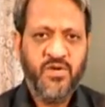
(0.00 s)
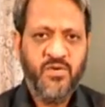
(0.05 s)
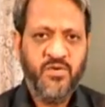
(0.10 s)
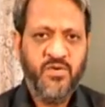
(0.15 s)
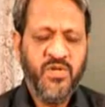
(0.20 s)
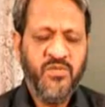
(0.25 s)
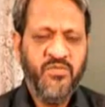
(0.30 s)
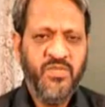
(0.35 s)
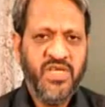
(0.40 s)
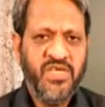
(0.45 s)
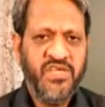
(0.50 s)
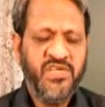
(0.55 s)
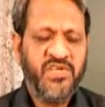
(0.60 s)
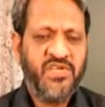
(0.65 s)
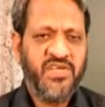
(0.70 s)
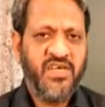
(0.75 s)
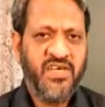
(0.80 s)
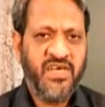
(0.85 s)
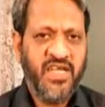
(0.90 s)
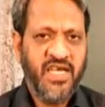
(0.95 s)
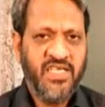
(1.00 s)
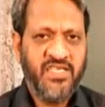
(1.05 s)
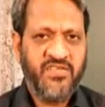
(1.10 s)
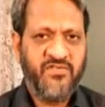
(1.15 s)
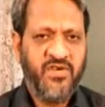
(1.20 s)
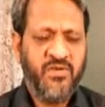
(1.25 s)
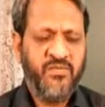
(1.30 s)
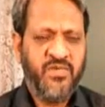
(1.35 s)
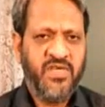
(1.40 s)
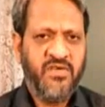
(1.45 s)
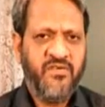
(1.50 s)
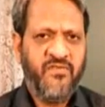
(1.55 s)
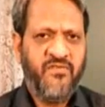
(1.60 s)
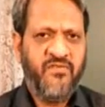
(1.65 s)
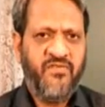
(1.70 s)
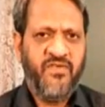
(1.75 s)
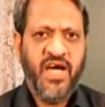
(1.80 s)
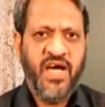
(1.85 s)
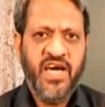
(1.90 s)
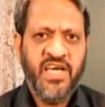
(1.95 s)
could be recognized from a
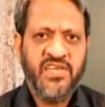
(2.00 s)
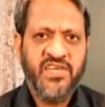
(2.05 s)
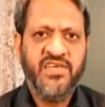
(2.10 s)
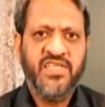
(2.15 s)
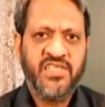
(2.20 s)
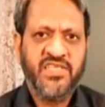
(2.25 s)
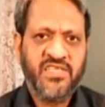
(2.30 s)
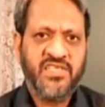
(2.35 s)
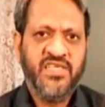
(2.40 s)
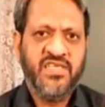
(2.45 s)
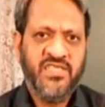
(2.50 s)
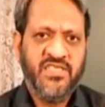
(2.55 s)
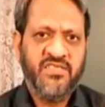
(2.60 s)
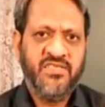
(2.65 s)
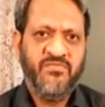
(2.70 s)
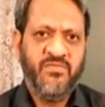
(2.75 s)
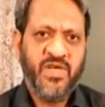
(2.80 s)
far distance